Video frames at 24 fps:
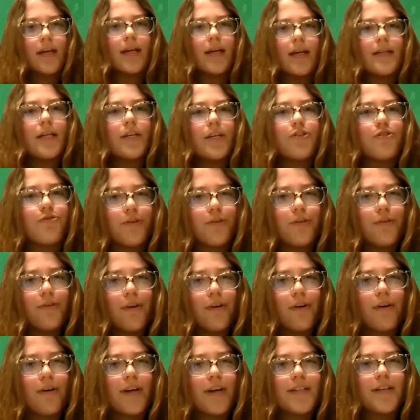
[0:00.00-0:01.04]
is it
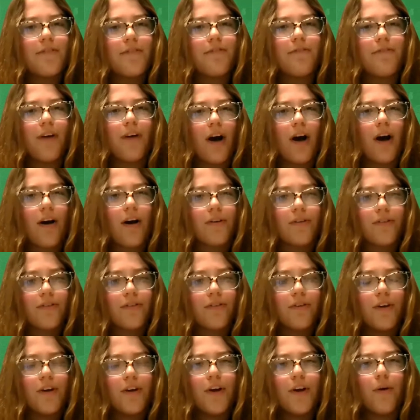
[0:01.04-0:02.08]
true or is it false?